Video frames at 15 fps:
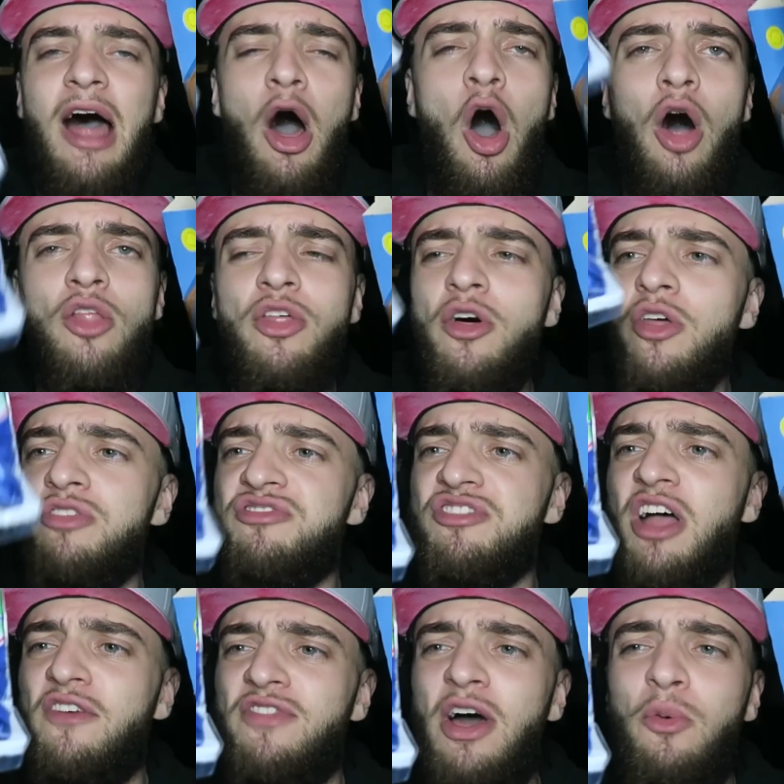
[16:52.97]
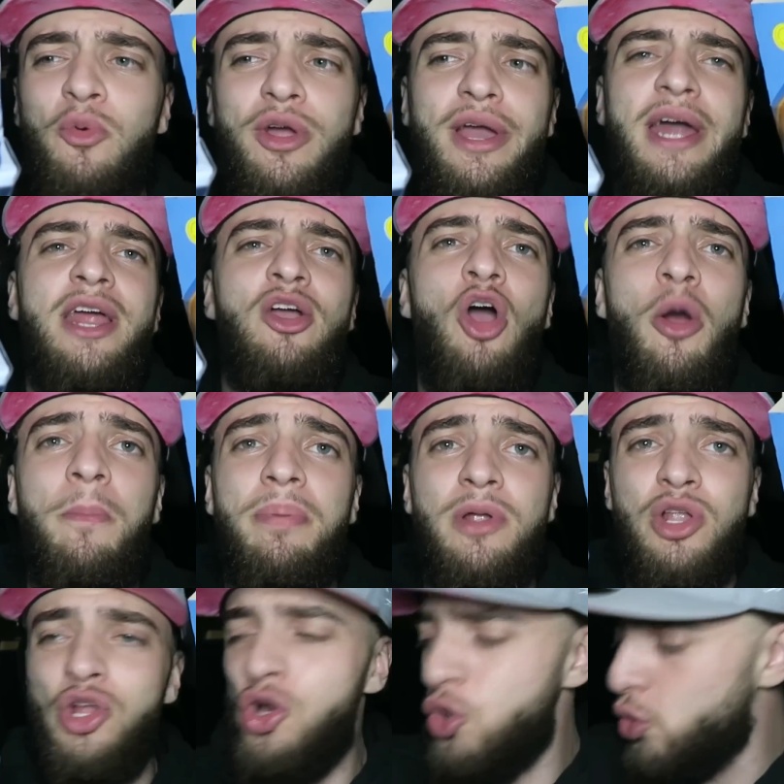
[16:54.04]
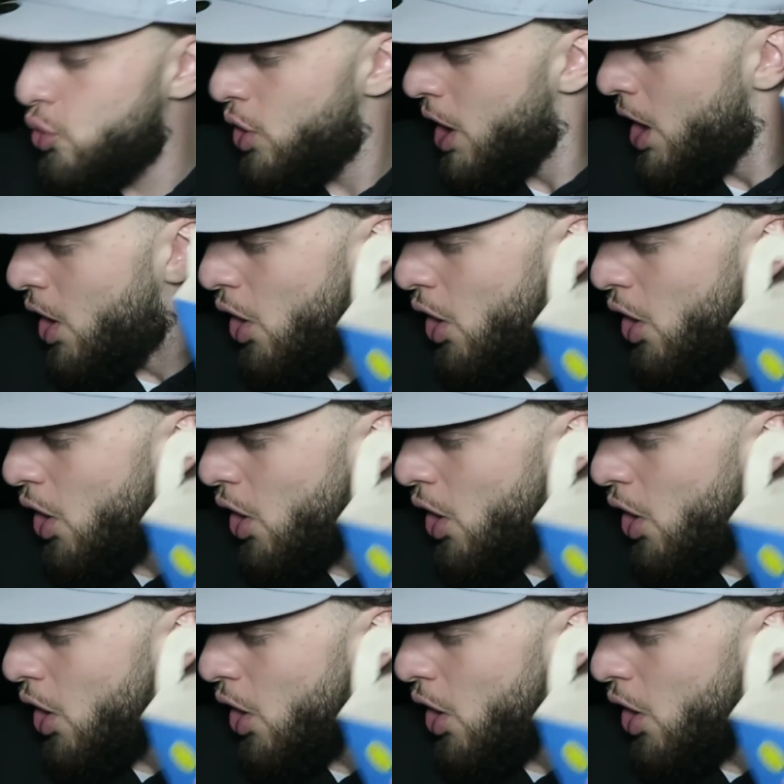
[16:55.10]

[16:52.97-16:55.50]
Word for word: All the stuff that we're getting are blue.